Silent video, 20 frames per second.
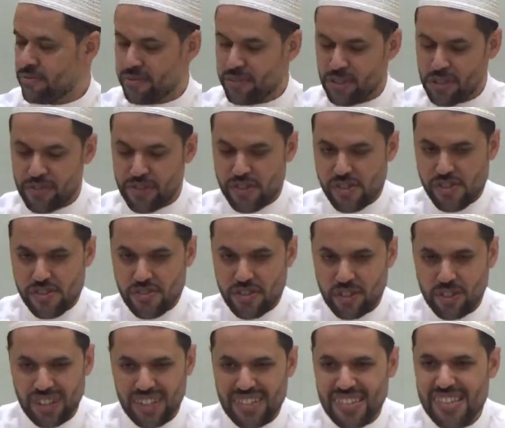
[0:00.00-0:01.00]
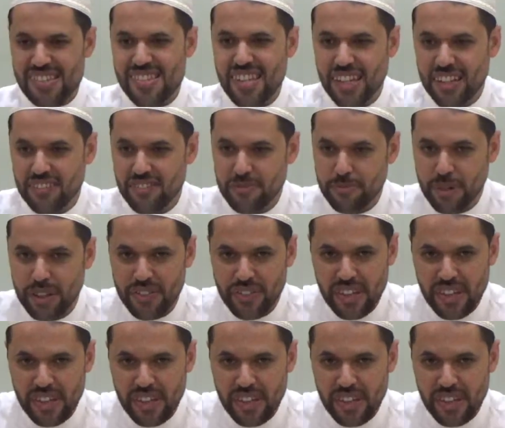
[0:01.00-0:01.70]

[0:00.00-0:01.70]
universe regulates itself by